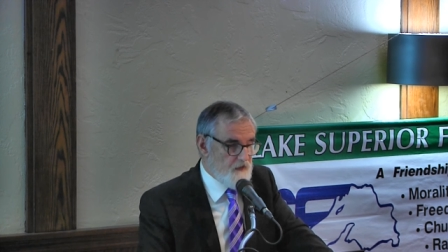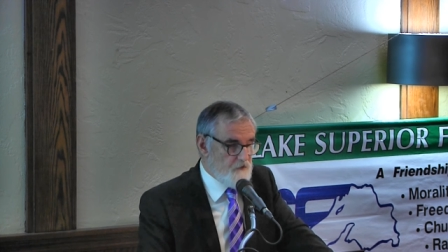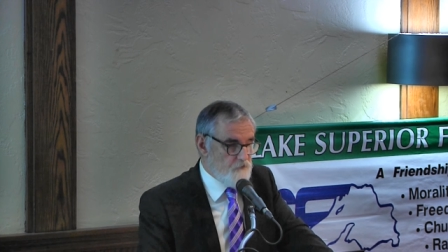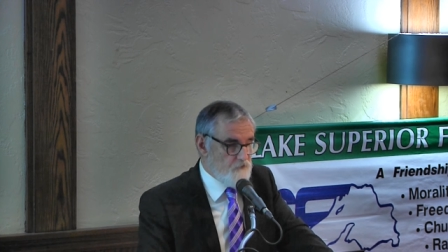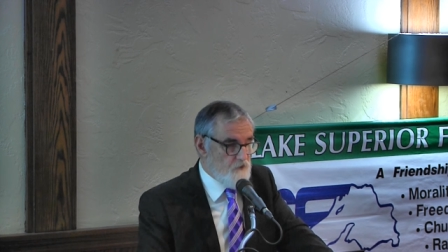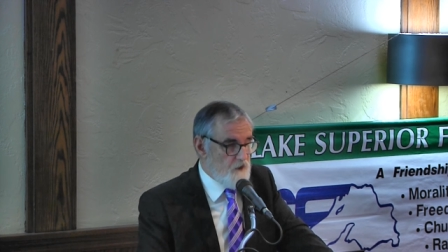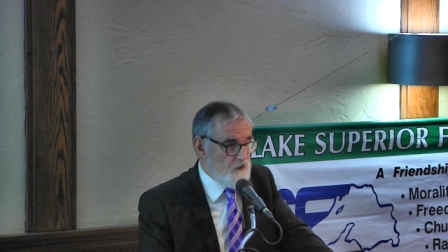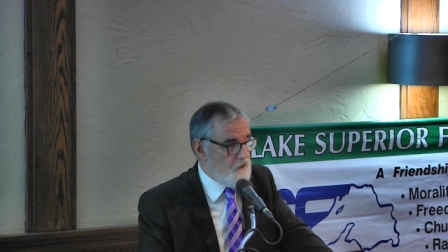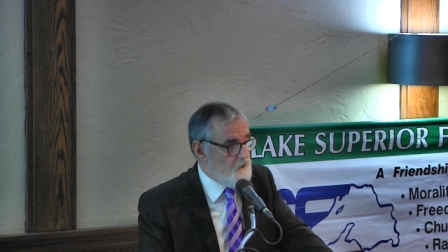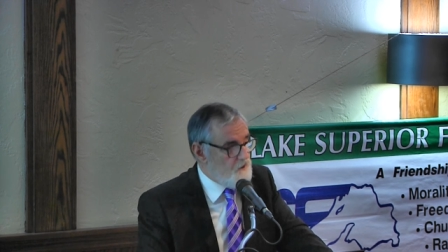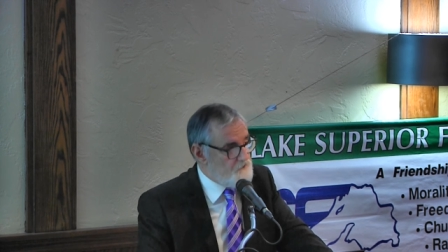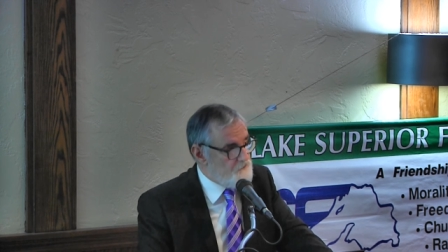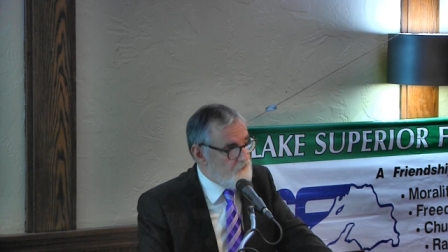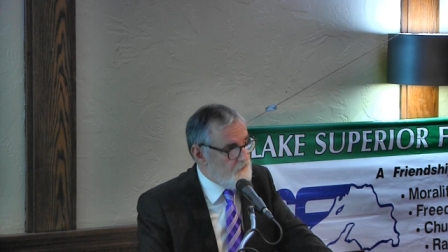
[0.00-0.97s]
This is not a
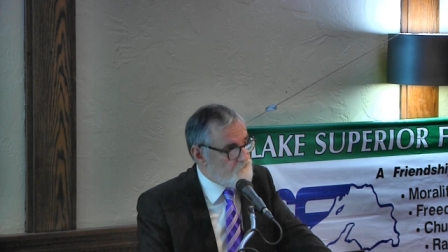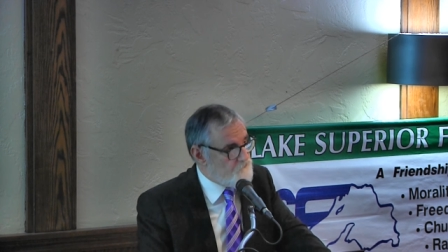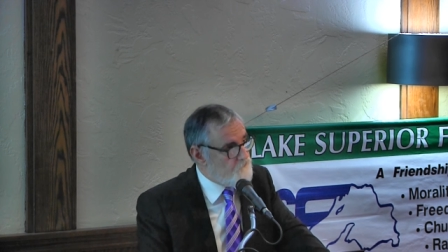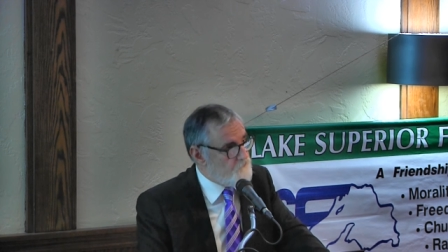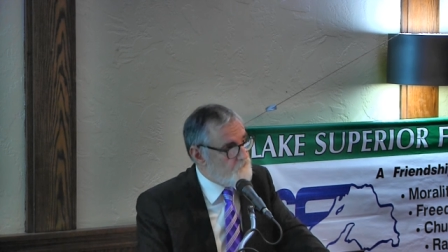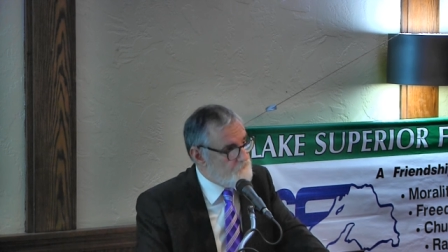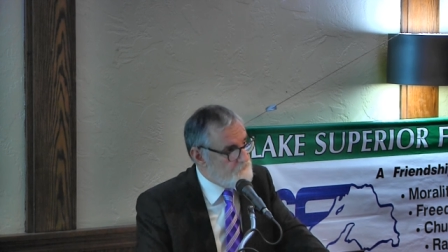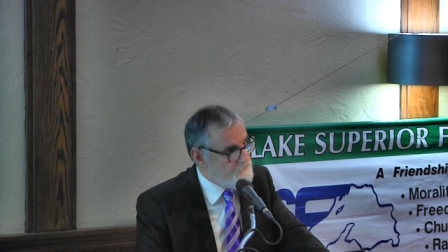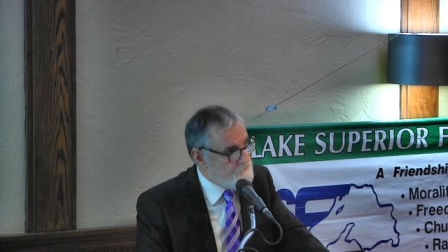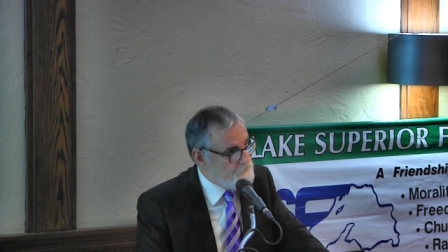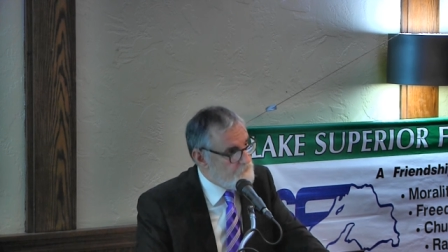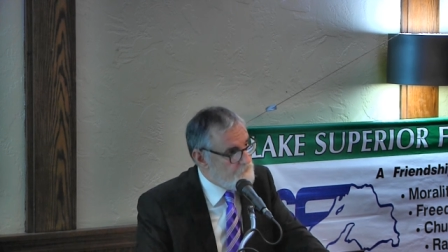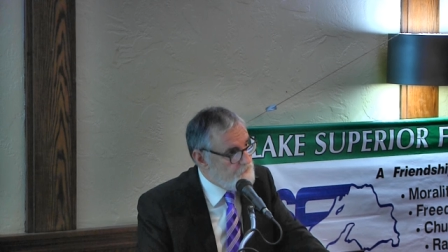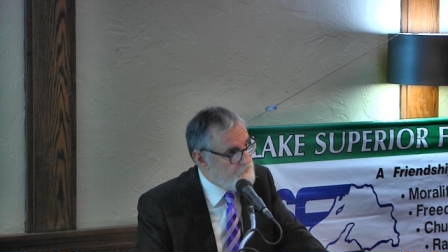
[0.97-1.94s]
contest.
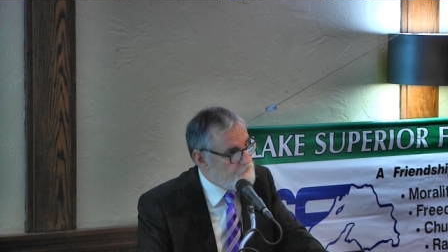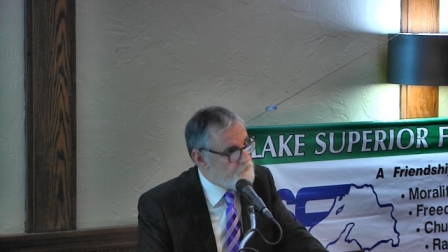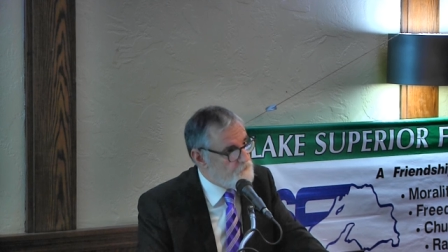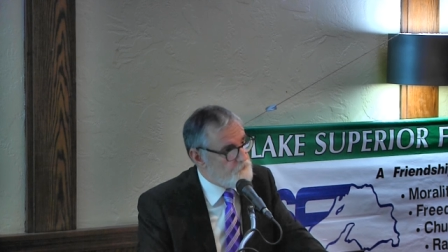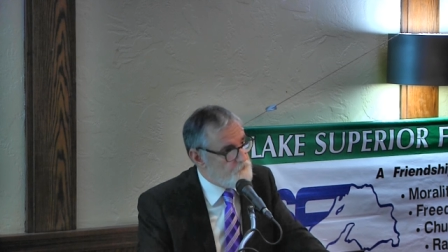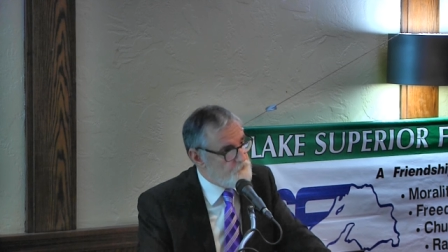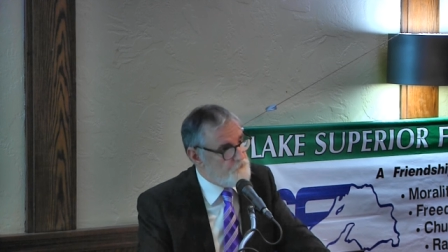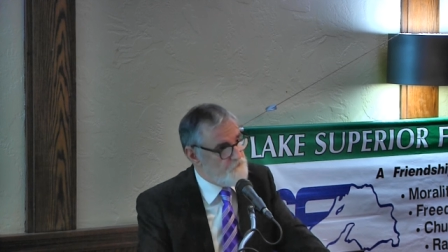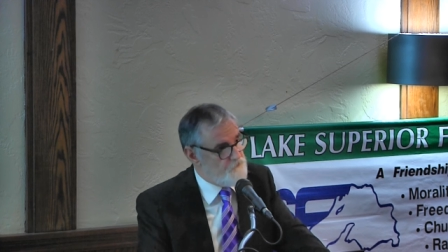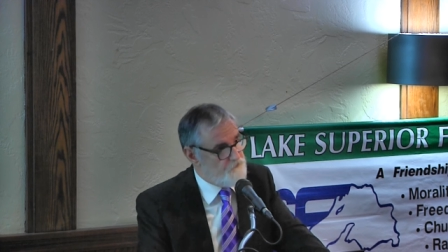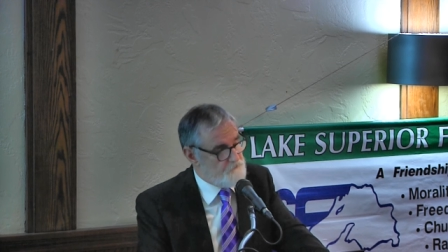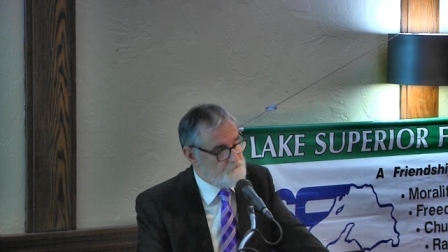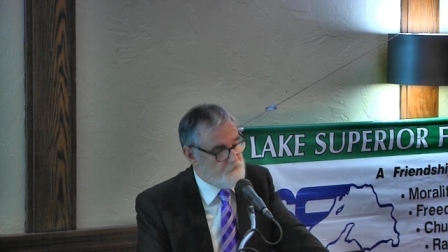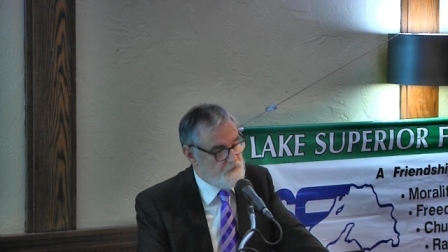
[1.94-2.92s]
You're here to learn
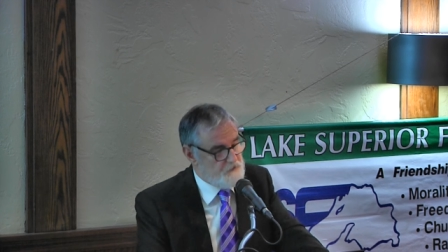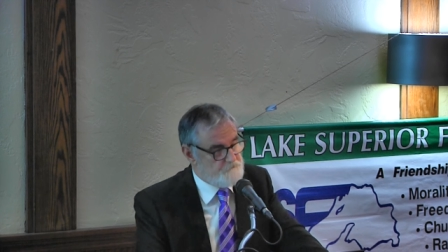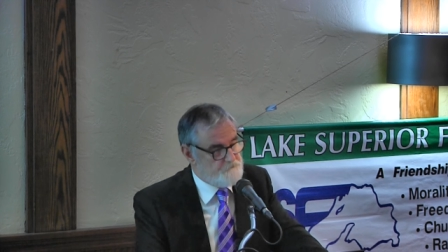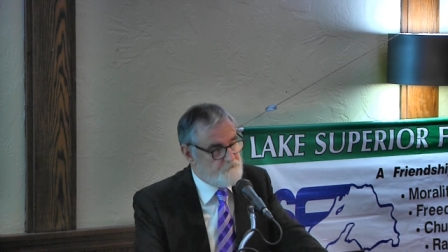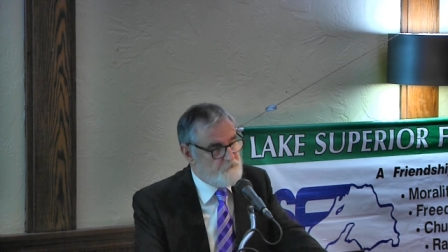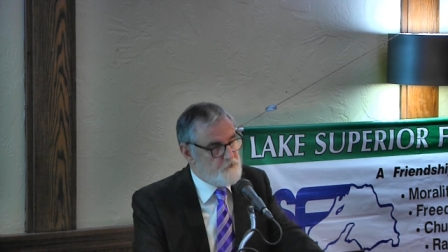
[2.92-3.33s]
something.